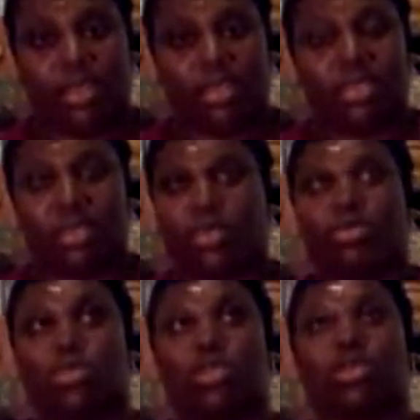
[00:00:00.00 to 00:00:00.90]
So,
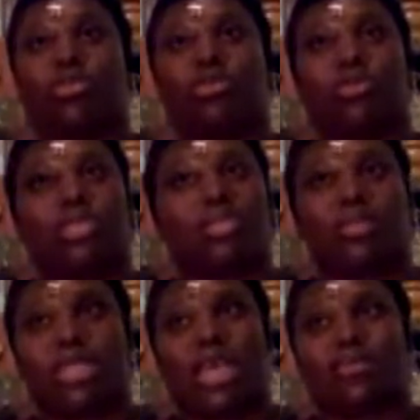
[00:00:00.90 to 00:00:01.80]

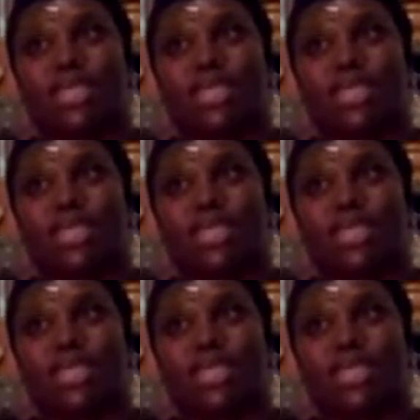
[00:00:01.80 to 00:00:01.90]
sometimes it's